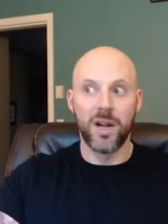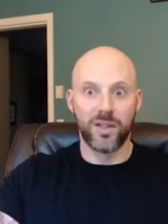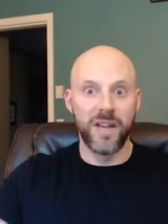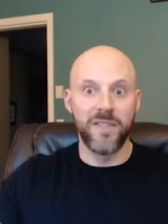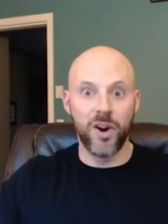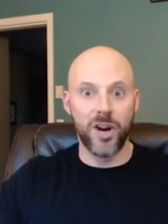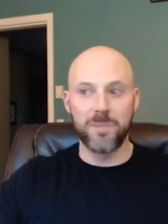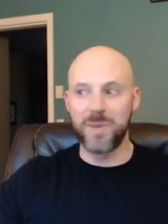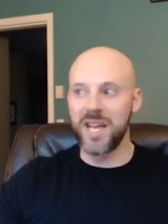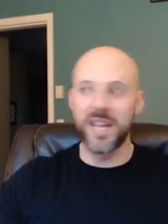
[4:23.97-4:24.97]
living on a
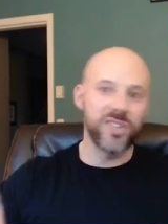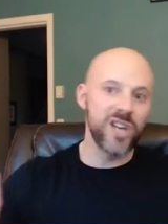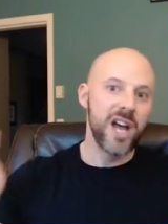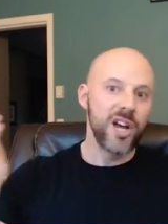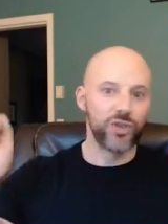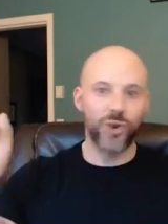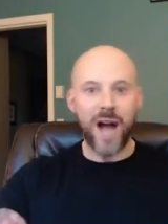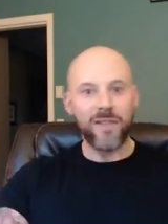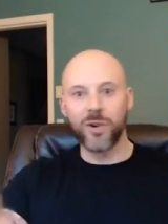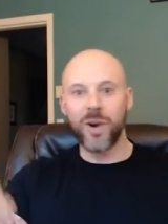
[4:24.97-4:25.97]
beach,
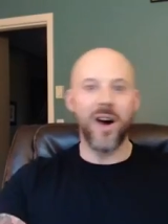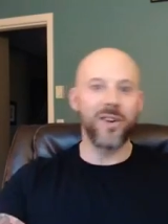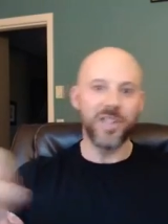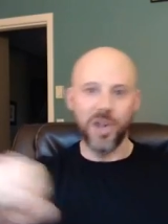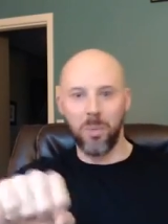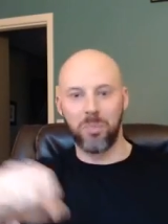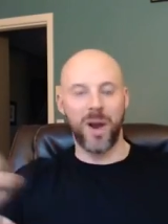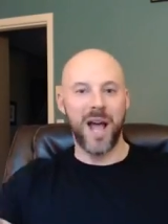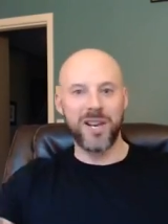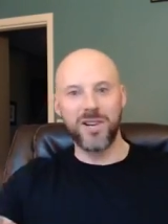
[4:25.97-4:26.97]
driving around,
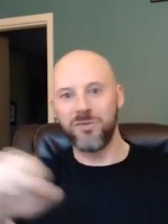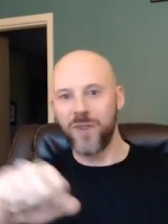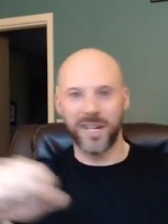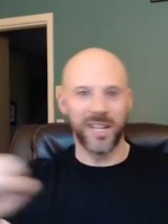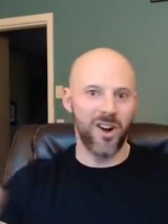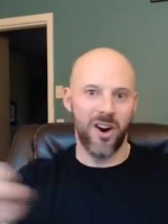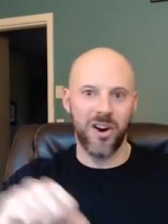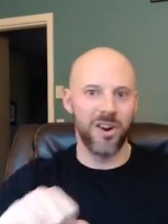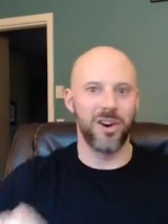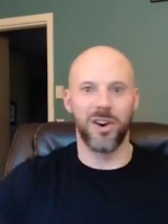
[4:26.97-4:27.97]
brand new fucking
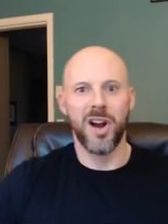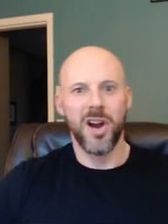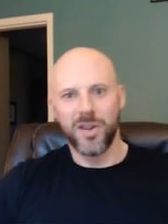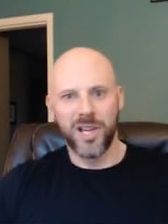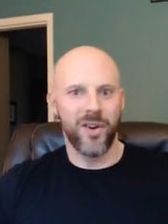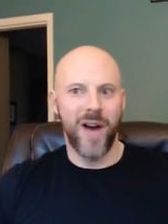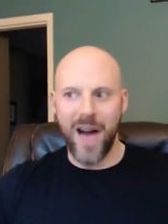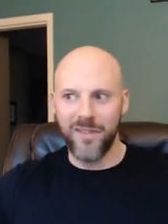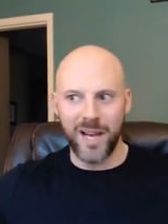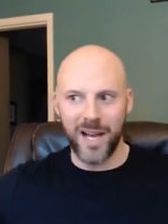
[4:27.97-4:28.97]
car, or,
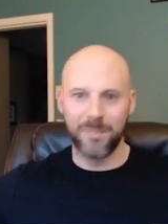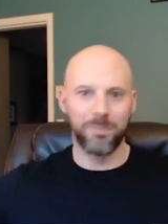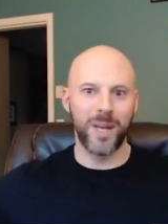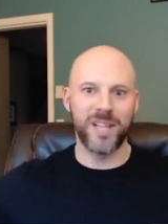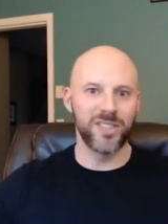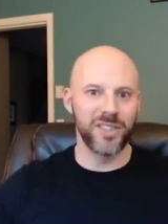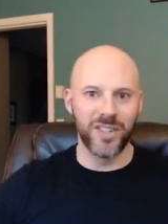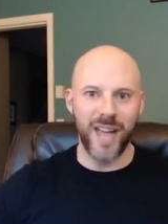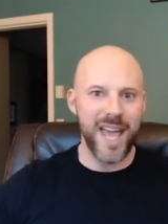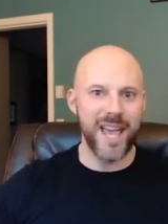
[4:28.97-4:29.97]
having a place on the
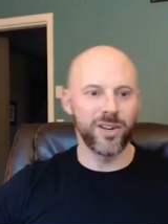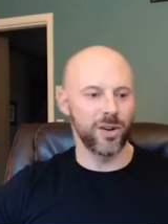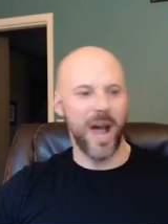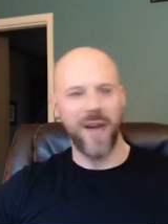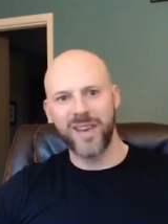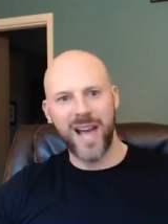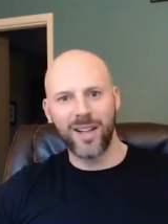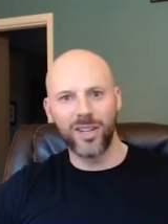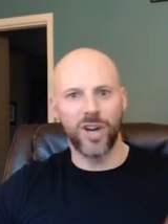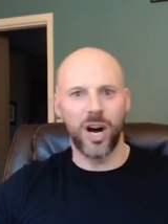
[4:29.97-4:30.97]
lake, or having a
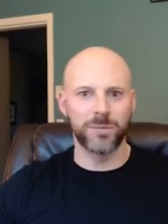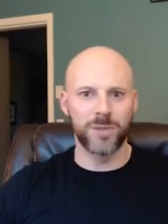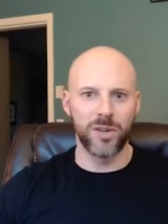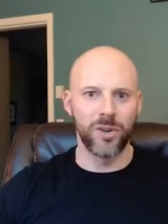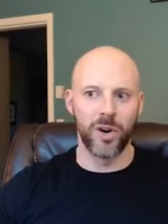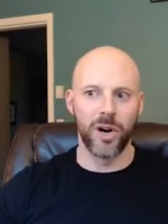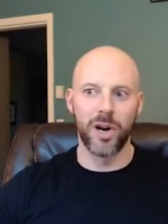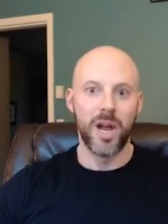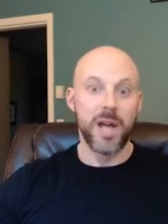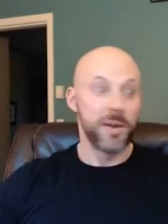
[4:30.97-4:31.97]
helicopter,
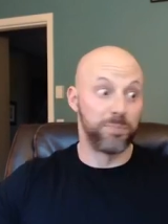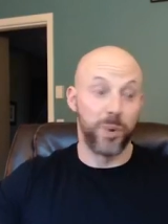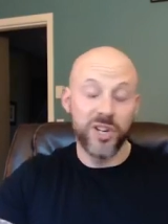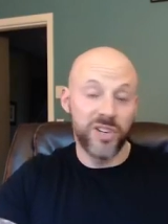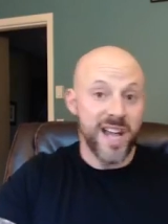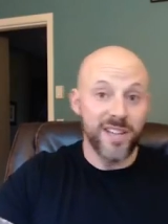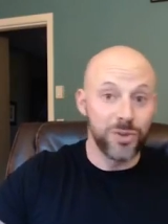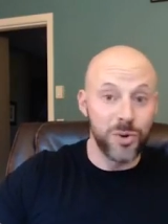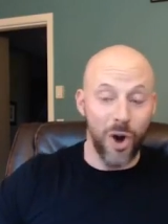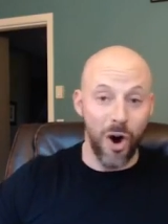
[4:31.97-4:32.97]
or putting your kids
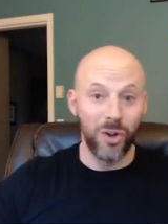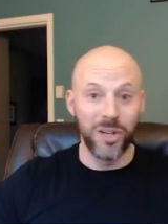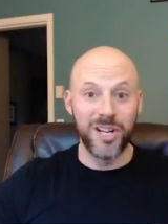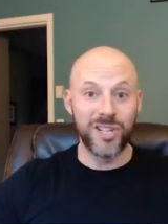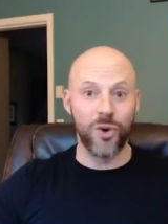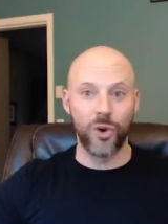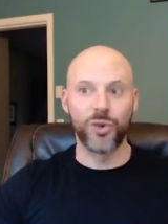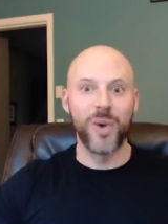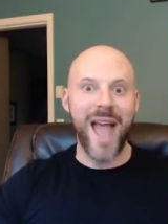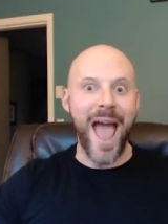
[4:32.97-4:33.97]
through college, or
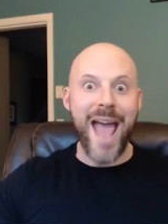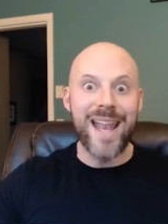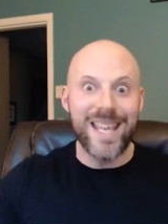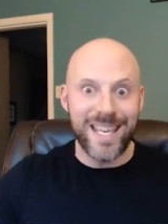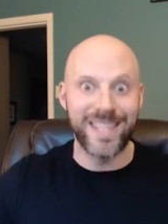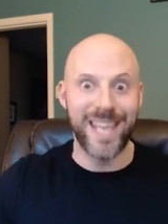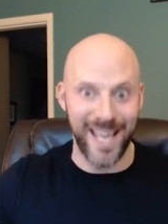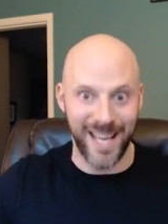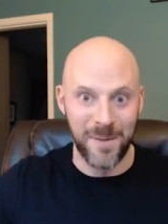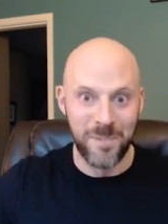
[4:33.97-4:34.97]
doing
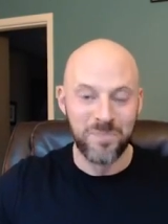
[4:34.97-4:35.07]
anything.